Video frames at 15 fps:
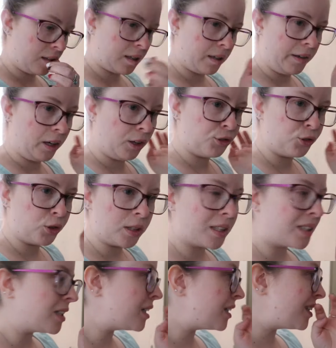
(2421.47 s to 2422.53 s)
Okay,
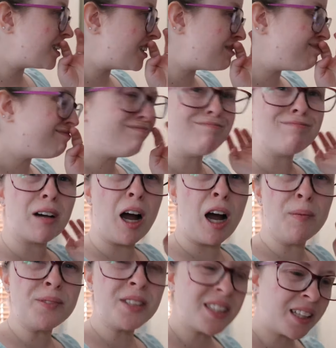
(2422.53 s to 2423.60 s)

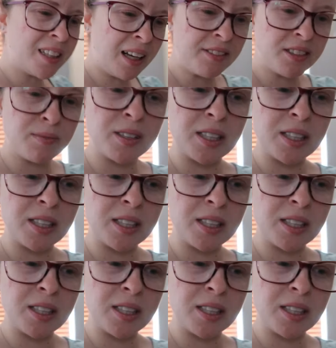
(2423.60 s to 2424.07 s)
I'm just gonna have some